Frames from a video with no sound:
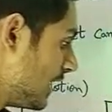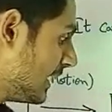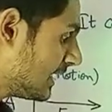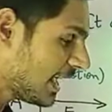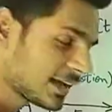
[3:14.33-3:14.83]

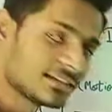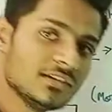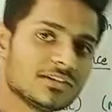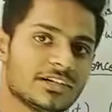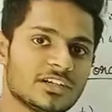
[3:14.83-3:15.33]
It
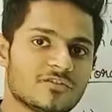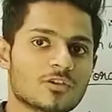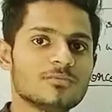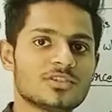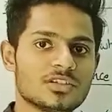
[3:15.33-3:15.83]
accelerated
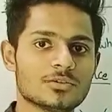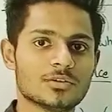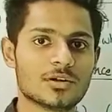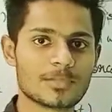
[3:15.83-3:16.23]
from 0.